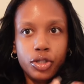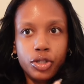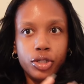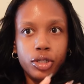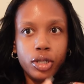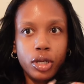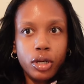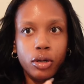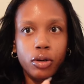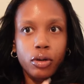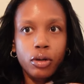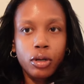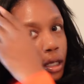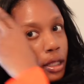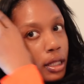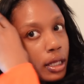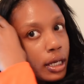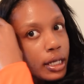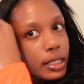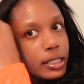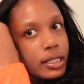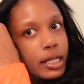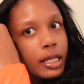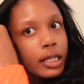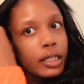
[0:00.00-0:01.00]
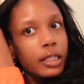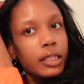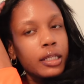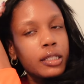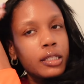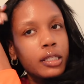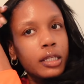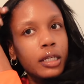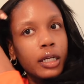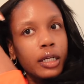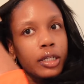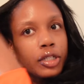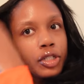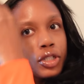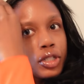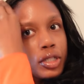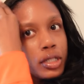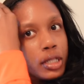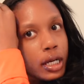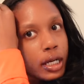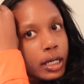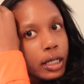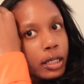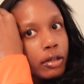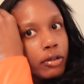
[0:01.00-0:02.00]
or so. And then I take this and I just
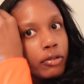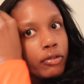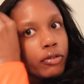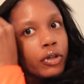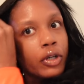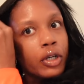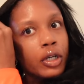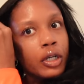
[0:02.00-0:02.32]
kind of